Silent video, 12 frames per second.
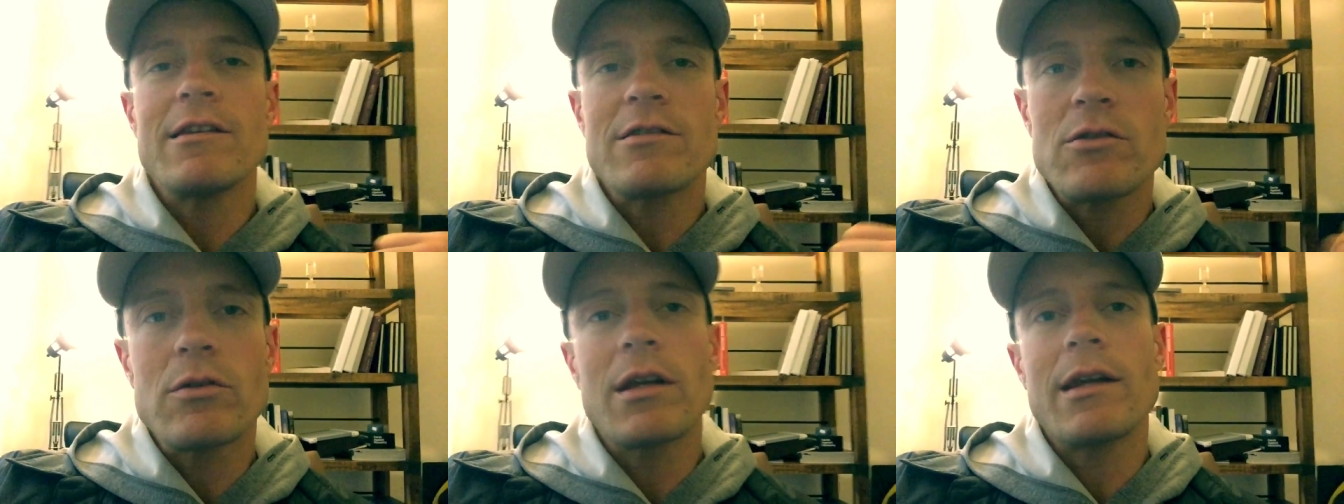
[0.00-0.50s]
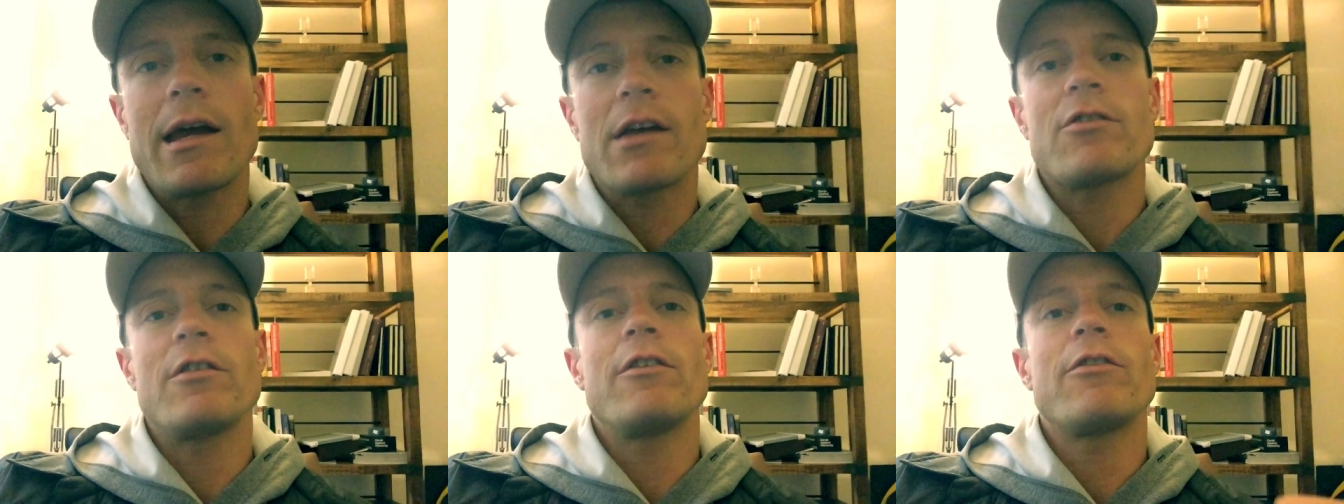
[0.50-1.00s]
these new
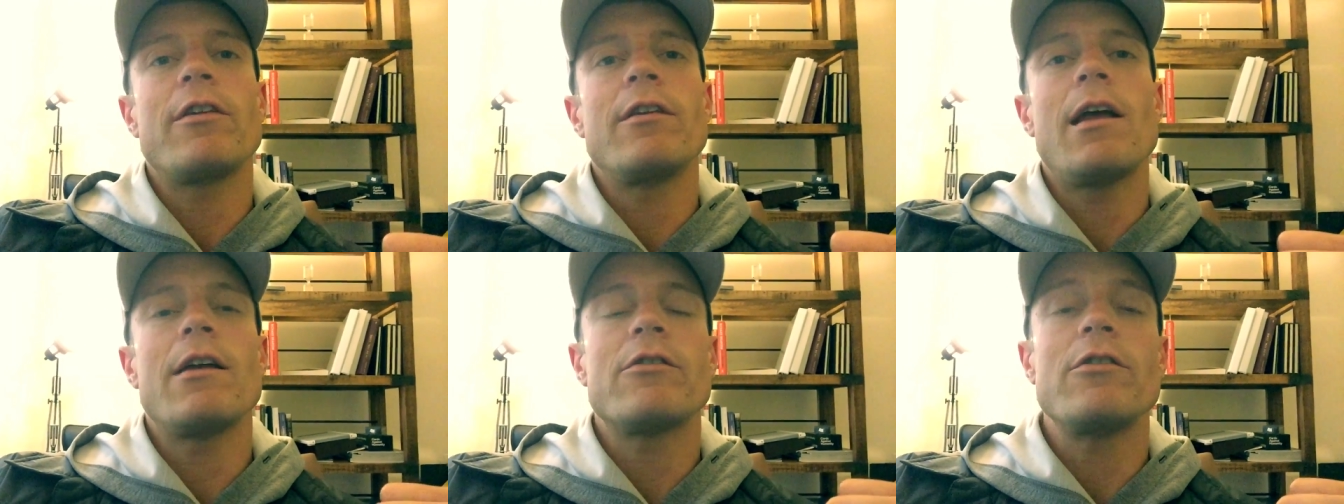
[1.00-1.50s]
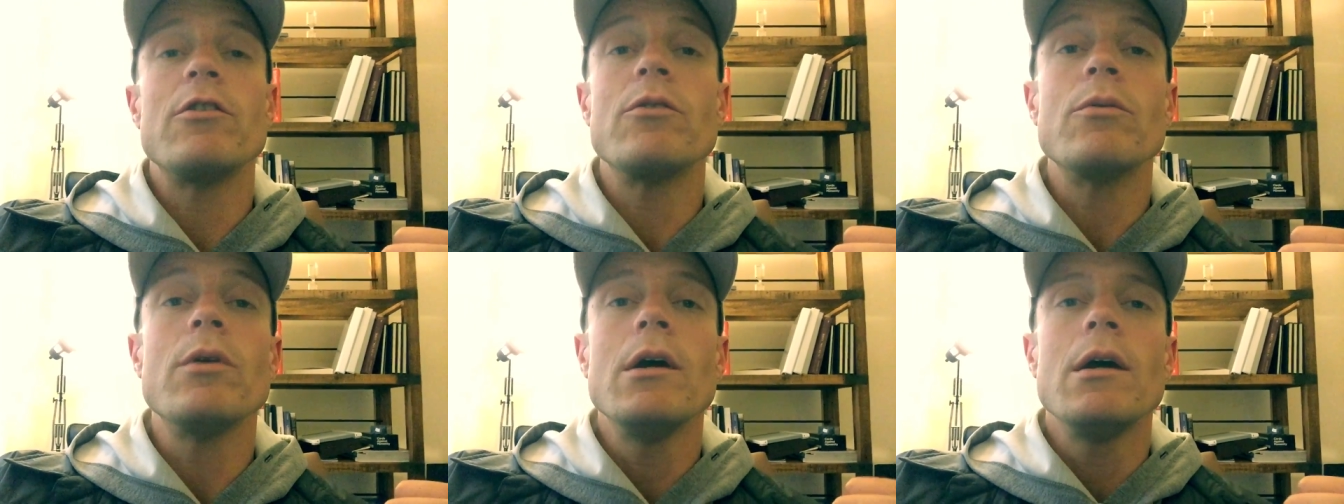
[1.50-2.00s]
connections and as
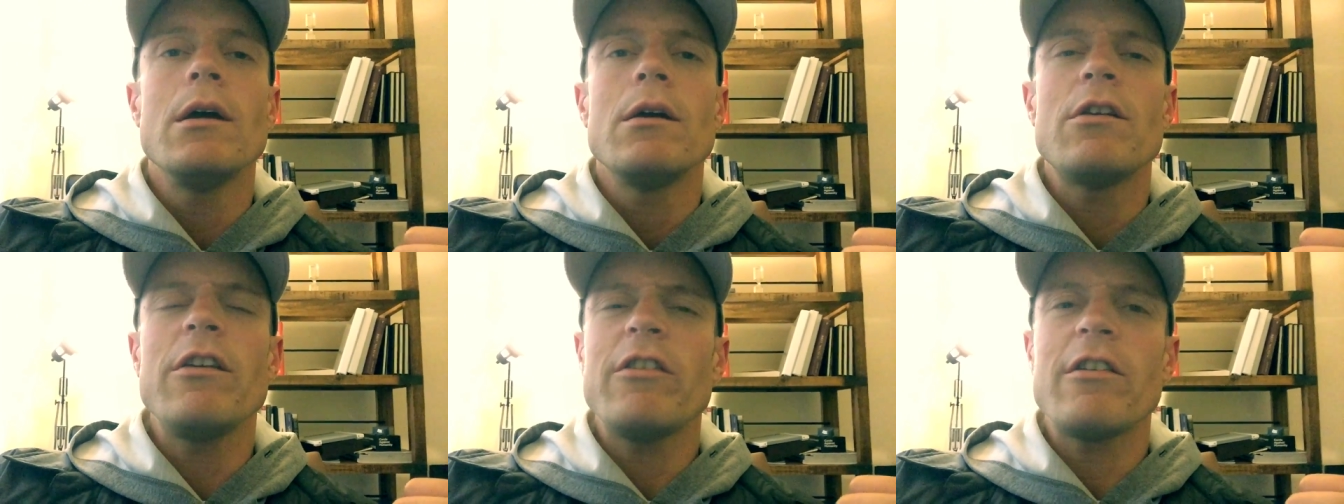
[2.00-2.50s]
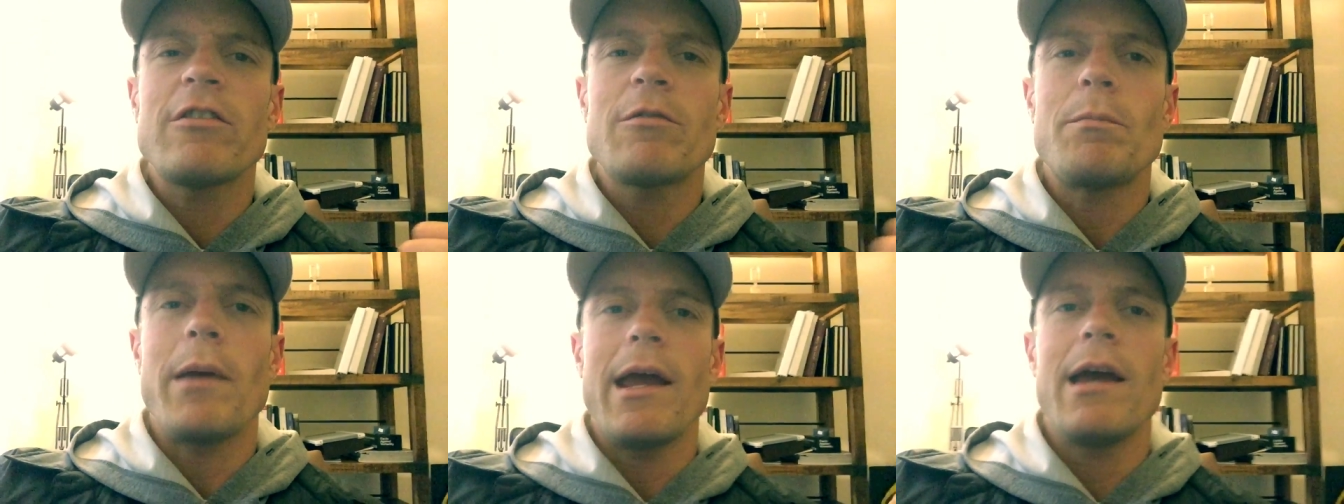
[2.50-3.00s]
you just
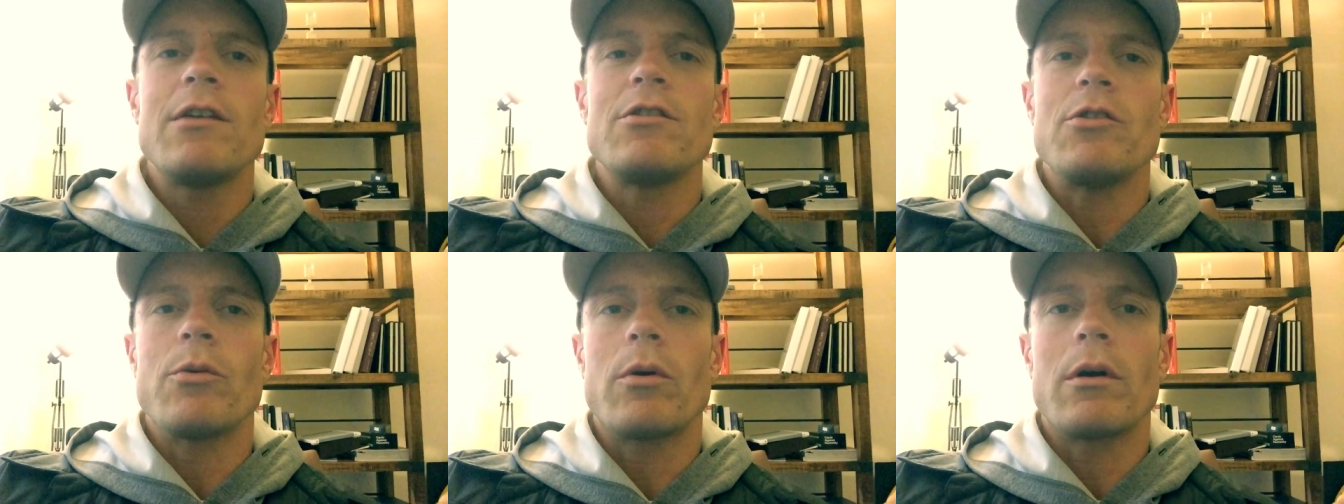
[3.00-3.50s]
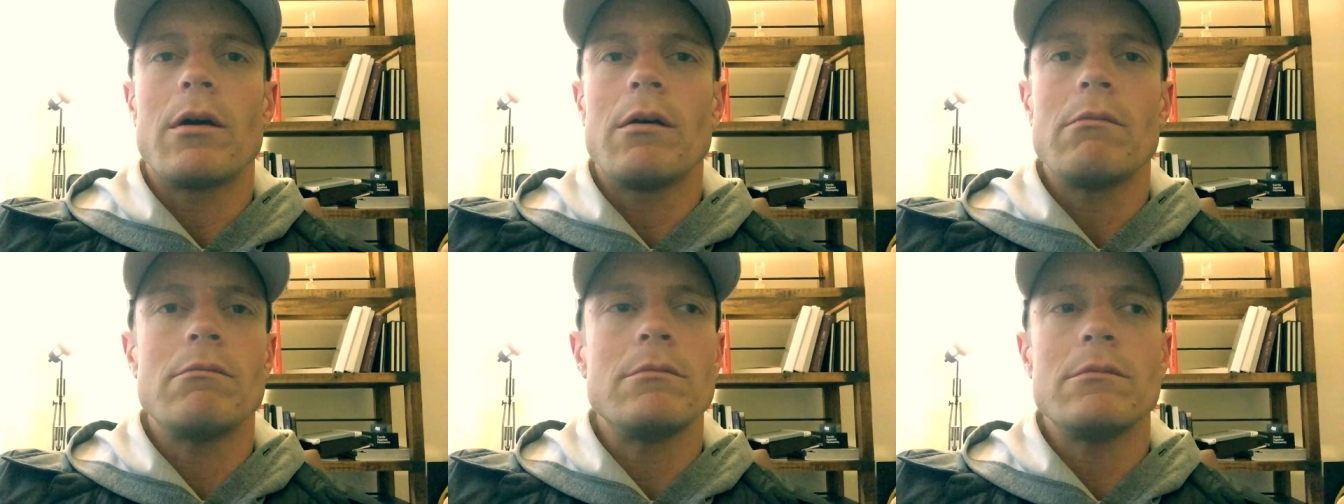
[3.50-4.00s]
expand your